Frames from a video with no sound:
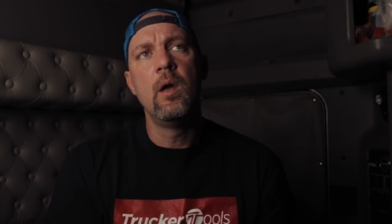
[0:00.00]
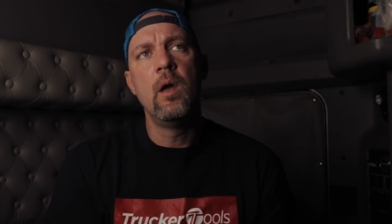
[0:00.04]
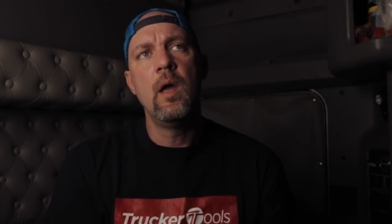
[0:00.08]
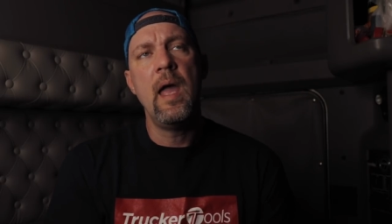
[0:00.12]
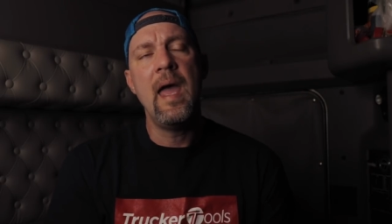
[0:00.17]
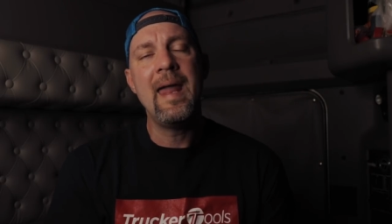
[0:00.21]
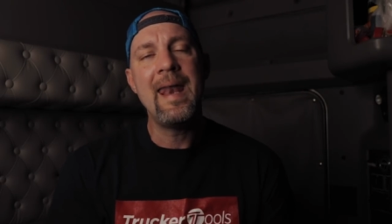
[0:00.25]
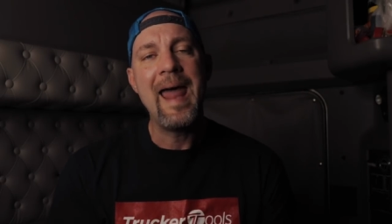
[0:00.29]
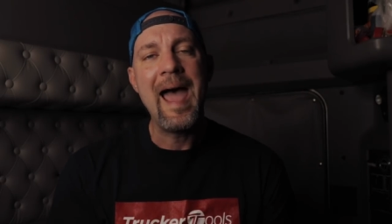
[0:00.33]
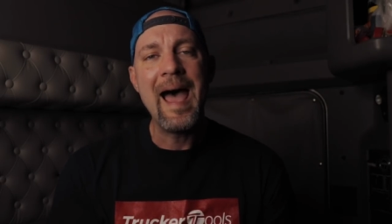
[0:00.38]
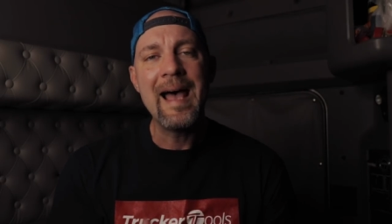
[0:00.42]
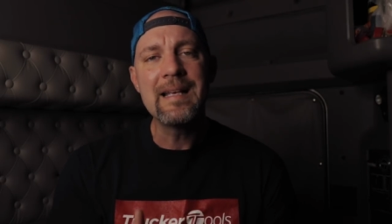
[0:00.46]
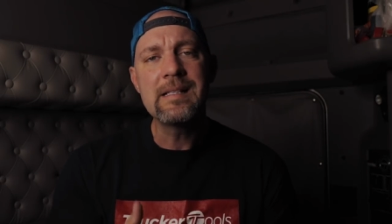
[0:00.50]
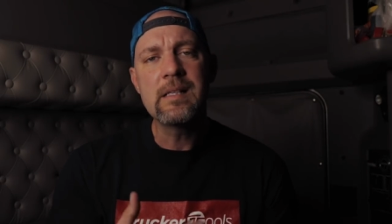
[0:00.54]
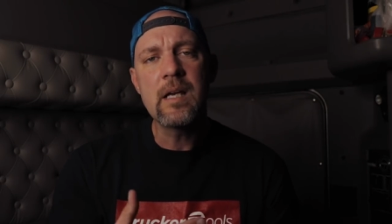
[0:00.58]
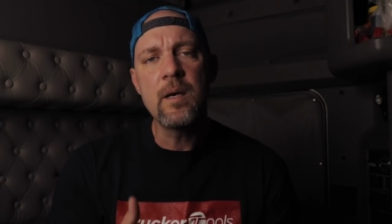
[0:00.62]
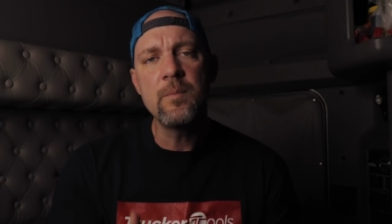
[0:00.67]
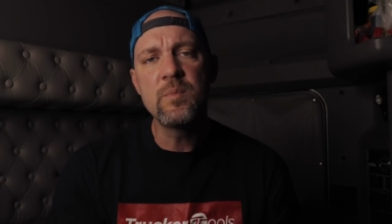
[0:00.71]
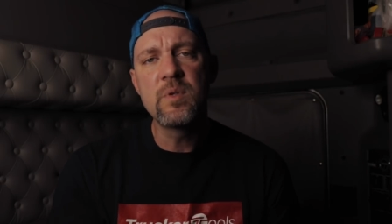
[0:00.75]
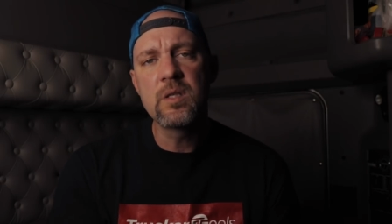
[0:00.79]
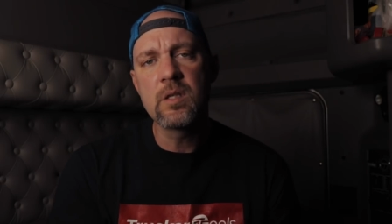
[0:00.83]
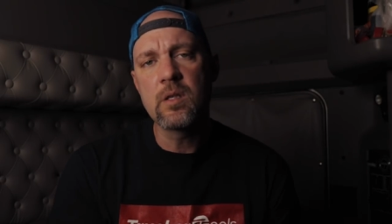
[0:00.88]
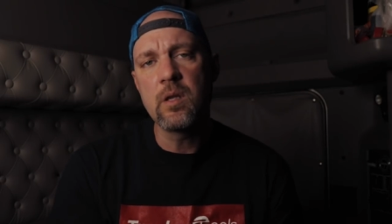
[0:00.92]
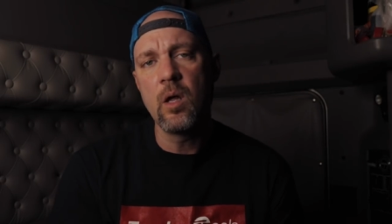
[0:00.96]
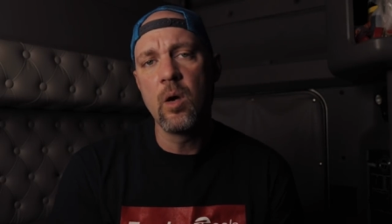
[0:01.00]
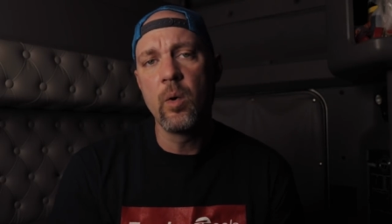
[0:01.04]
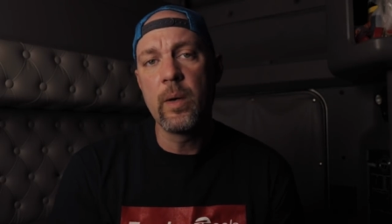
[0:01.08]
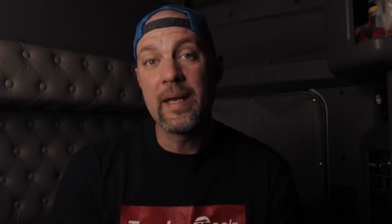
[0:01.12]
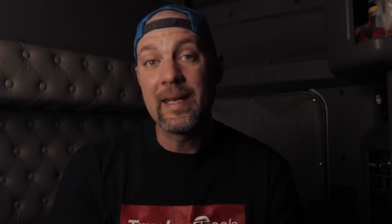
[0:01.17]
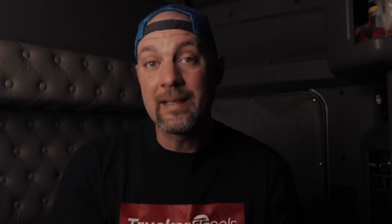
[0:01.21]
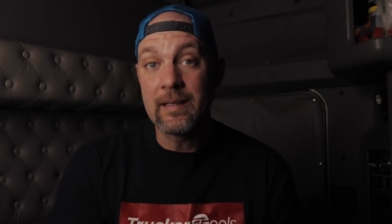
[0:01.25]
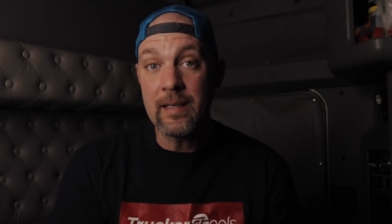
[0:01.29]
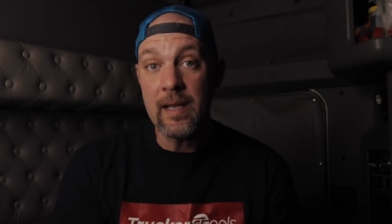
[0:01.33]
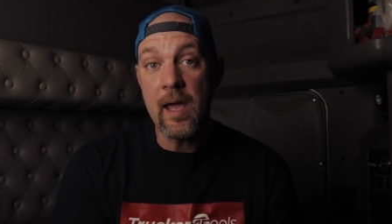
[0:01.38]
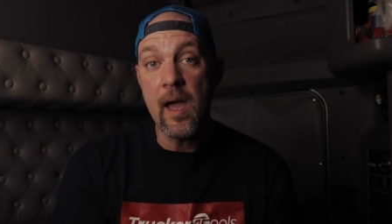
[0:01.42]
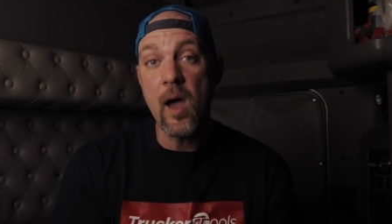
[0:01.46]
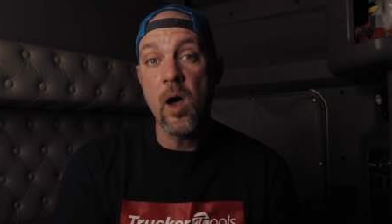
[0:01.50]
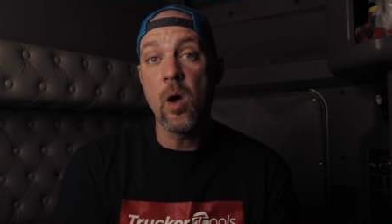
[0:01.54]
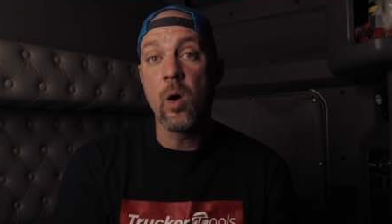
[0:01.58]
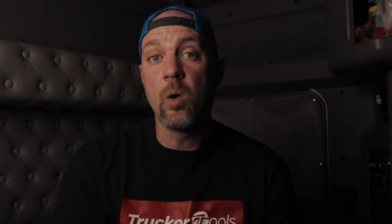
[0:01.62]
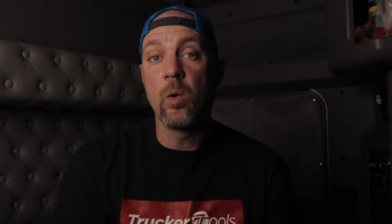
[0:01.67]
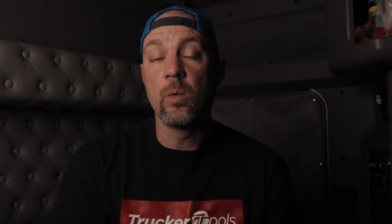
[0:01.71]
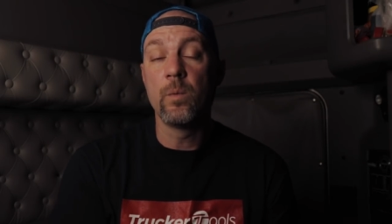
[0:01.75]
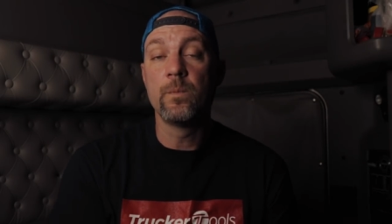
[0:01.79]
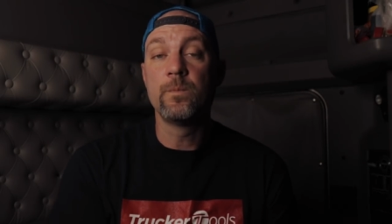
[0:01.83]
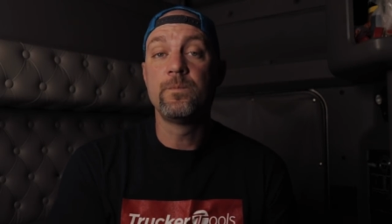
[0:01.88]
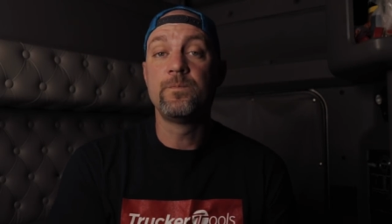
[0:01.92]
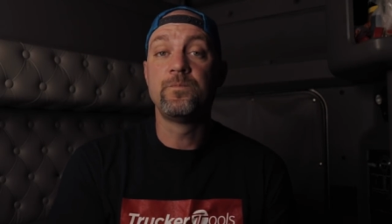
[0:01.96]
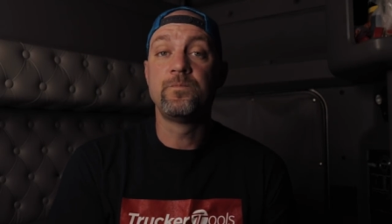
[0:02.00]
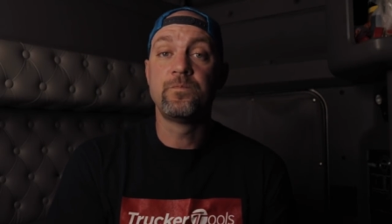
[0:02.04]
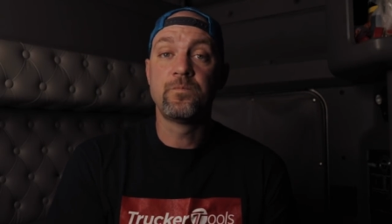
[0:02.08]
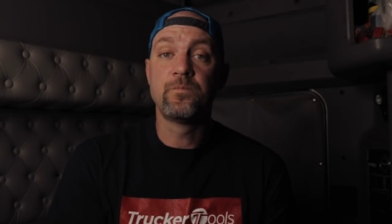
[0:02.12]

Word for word: and as I'm slowing down,